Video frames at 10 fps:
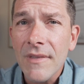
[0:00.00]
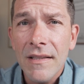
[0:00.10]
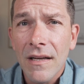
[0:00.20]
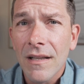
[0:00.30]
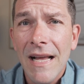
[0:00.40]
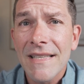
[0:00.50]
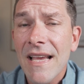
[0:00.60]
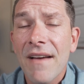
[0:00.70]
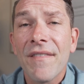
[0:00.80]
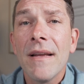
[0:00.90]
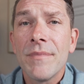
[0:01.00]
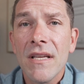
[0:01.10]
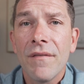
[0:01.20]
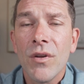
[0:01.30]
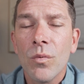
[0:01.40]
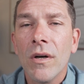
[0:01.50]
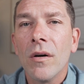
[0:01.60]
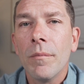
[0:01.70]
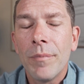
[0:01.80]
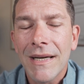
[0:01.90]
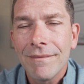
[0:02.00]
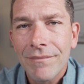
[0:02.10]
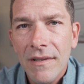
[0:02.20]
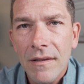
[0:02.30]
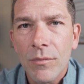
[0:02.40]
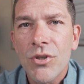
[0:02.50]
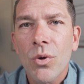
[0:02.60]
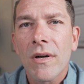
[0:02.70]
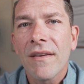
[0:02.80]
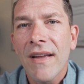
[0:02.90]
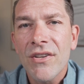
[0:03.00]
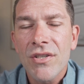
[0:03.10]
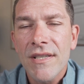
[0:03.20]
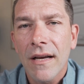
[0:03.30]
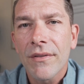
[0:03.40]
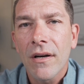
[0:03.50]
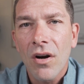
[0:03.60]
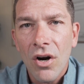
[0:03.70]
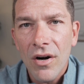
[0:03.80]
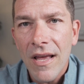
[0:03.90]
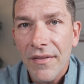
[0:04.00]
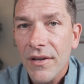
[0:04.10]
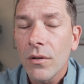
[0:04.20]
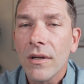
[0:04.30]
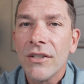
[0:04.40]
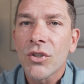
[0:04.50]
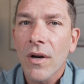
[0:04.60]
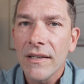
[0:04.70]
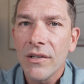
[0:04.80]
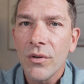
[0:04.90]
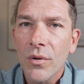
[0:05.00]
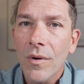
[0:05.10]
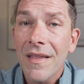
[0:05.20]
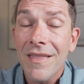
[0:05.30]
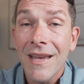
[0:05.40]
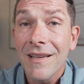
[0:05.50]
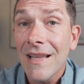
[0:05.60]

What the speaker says: the glass half empty, if you will, but the majority of agents out there are ethical and trying to do the right thing,